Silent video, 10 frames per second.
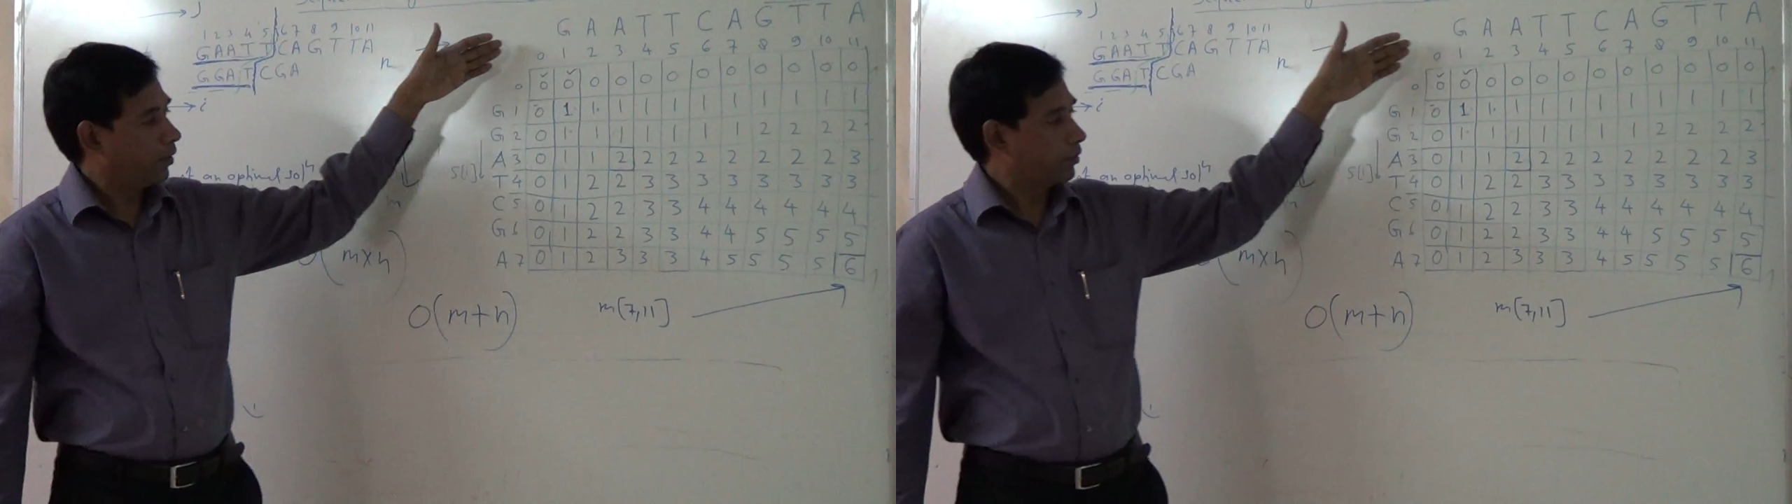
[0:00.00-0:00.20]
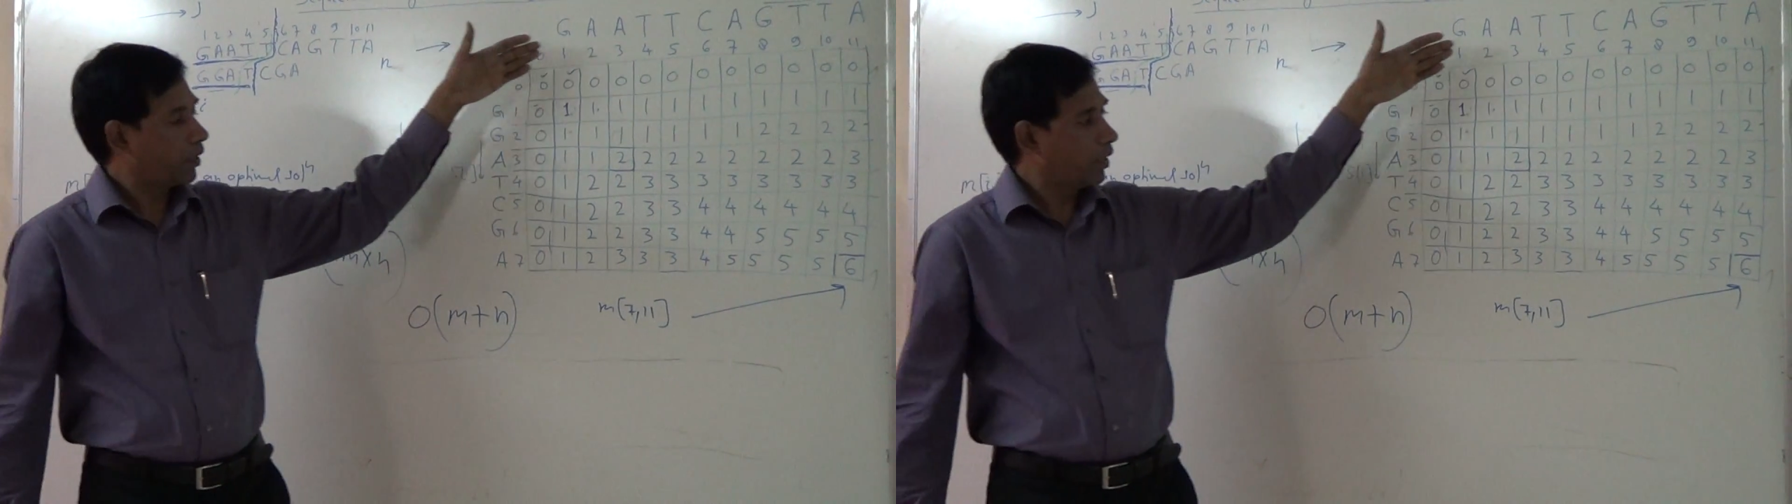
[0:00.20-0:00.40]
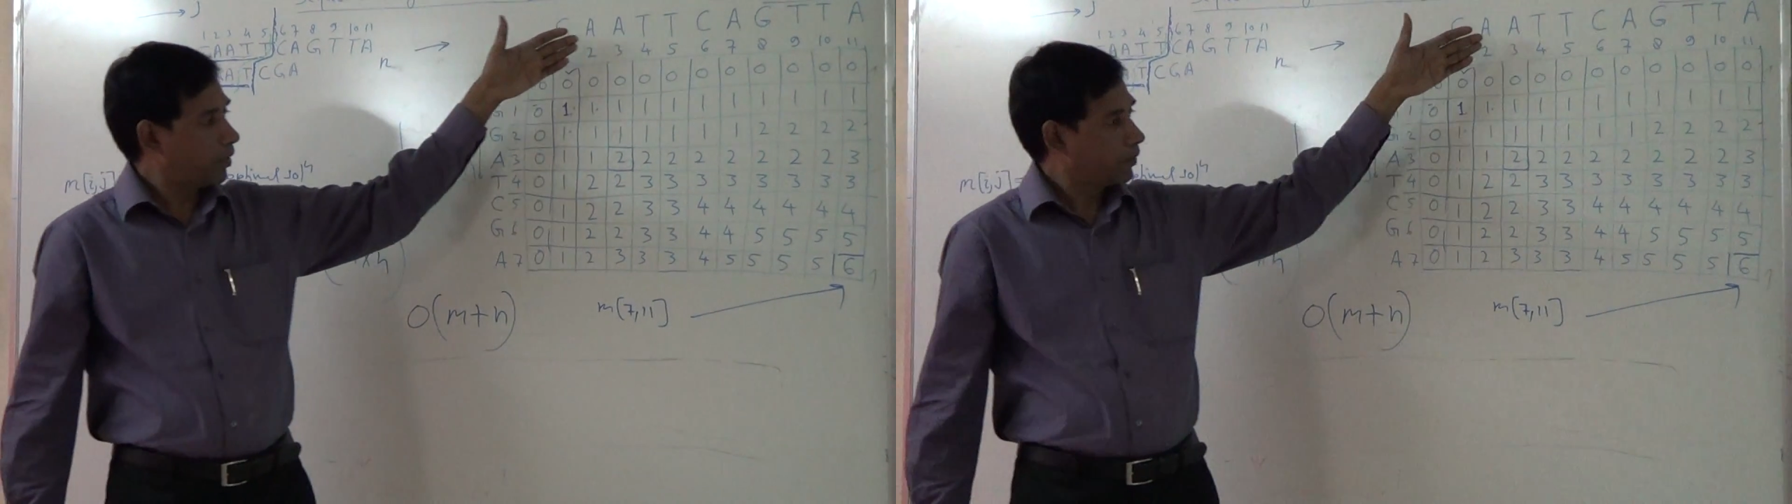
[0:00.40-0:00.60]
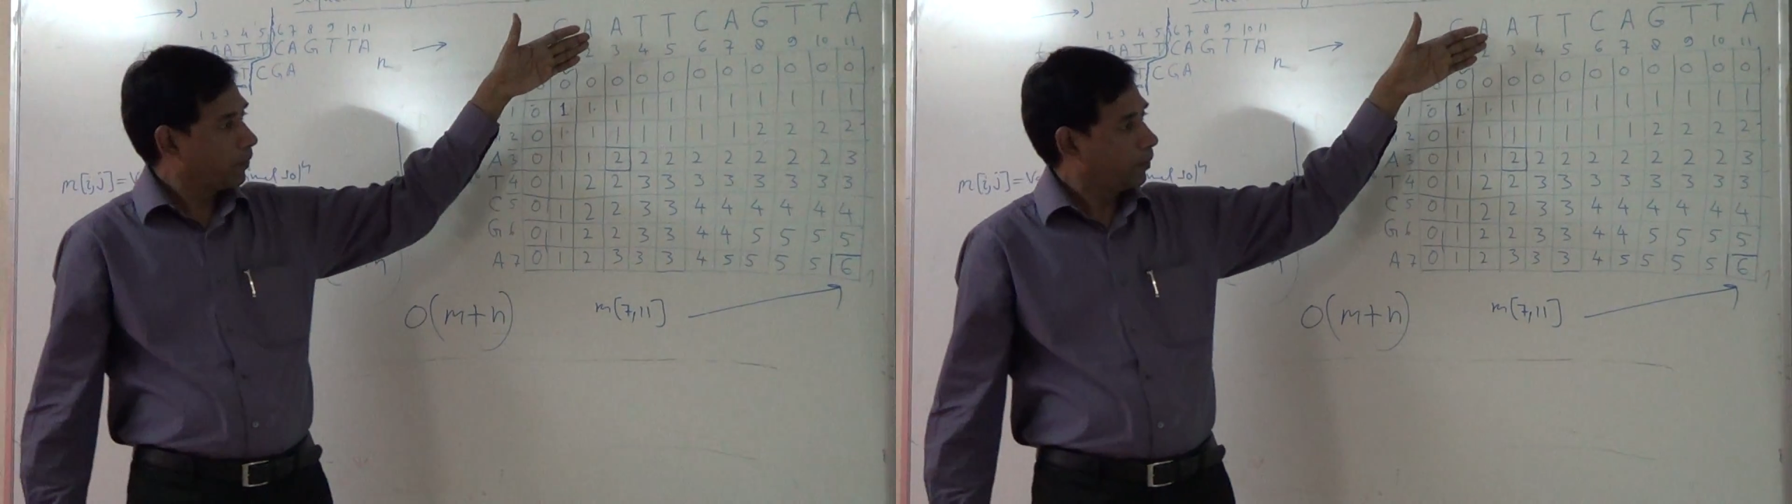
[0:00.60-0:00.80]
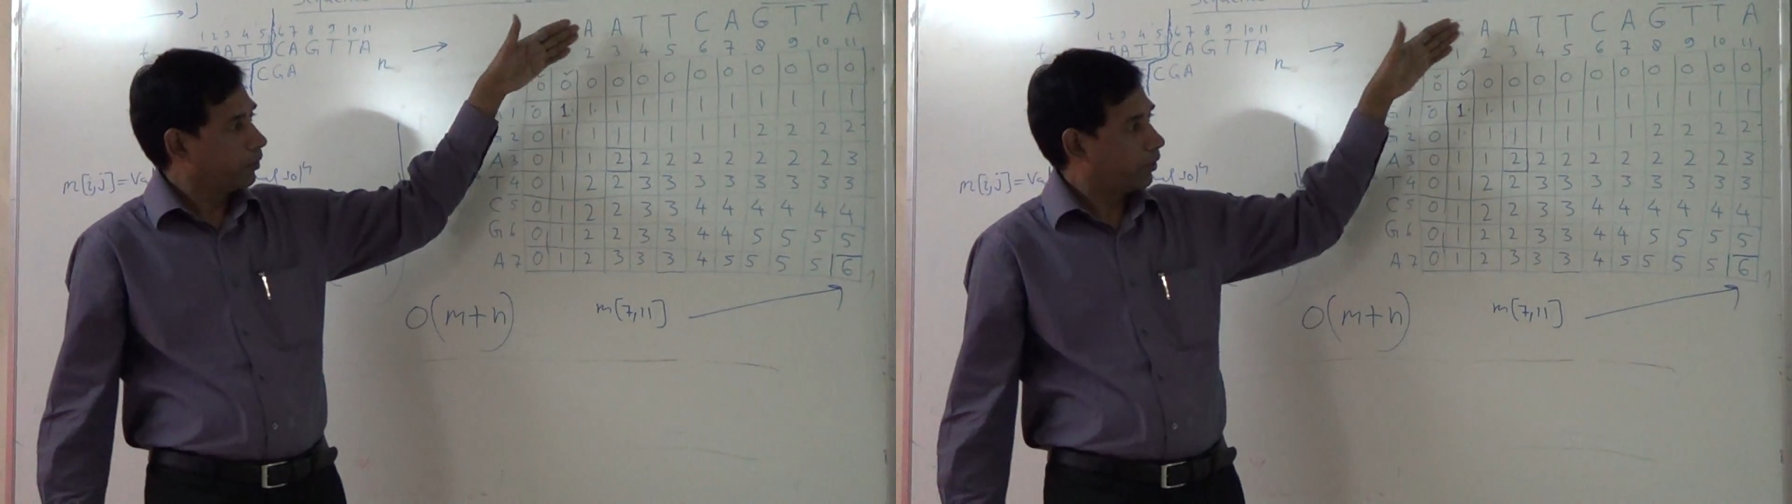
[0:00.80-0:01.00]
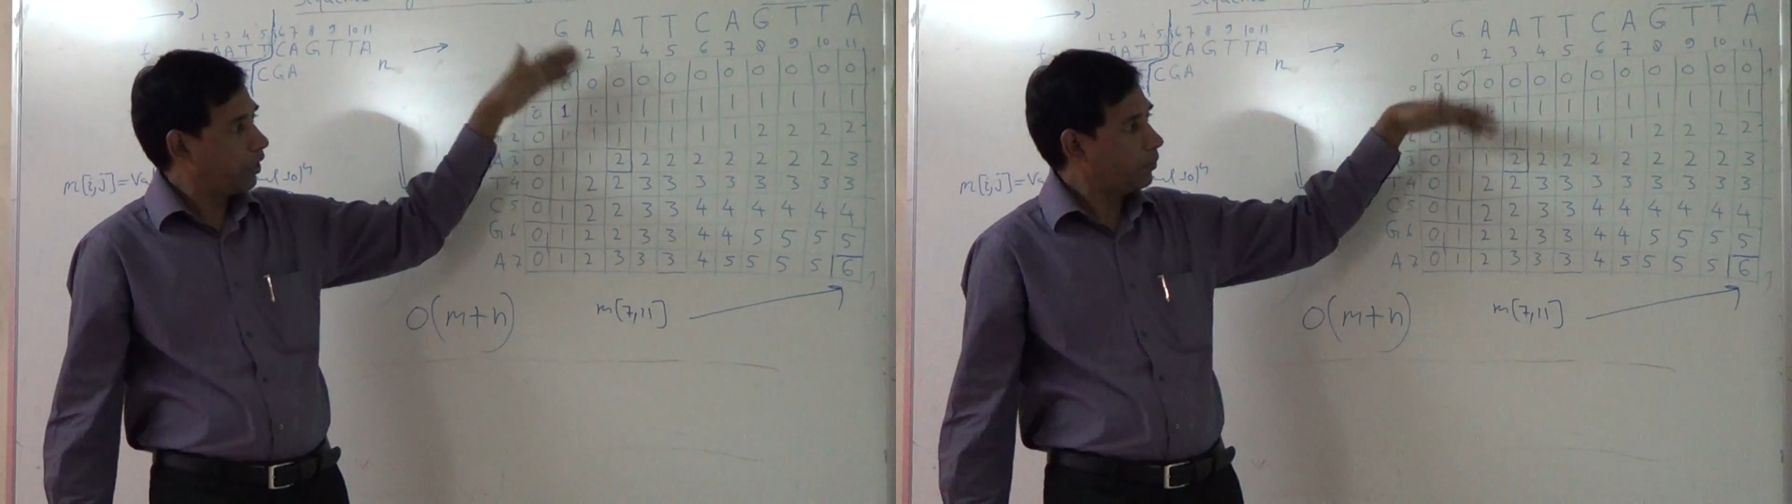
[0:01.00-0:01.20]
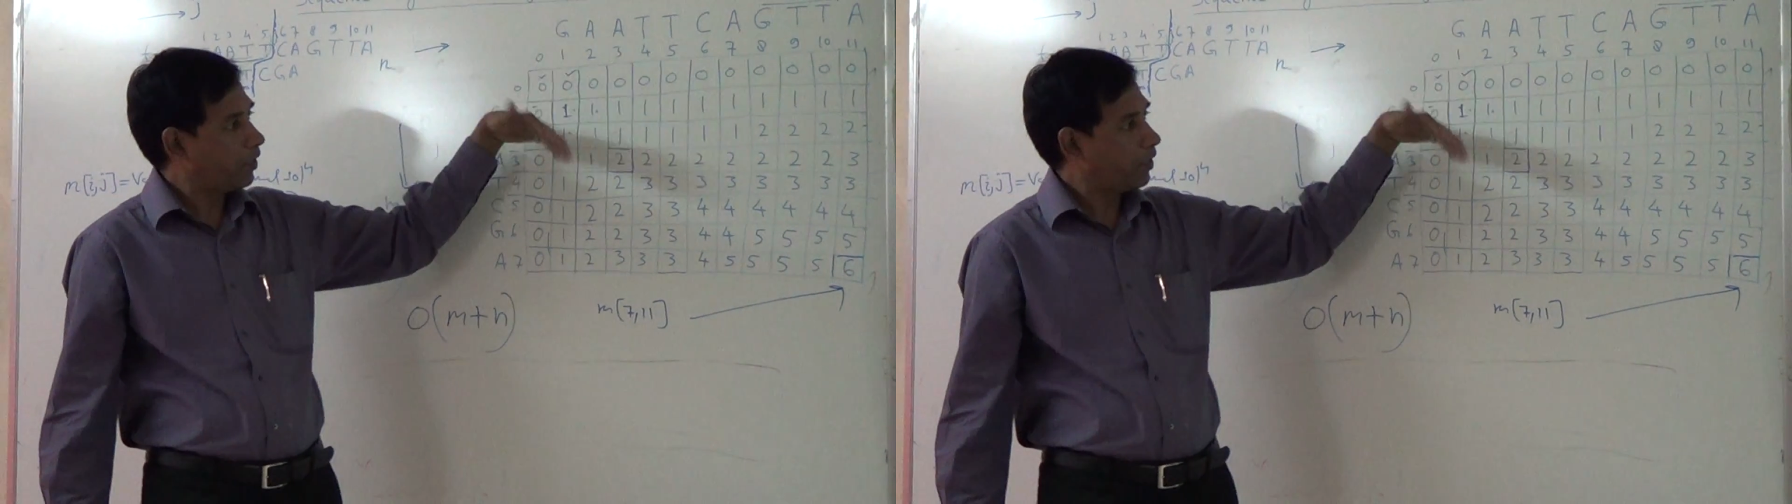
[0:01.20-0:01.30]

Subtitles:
side, 3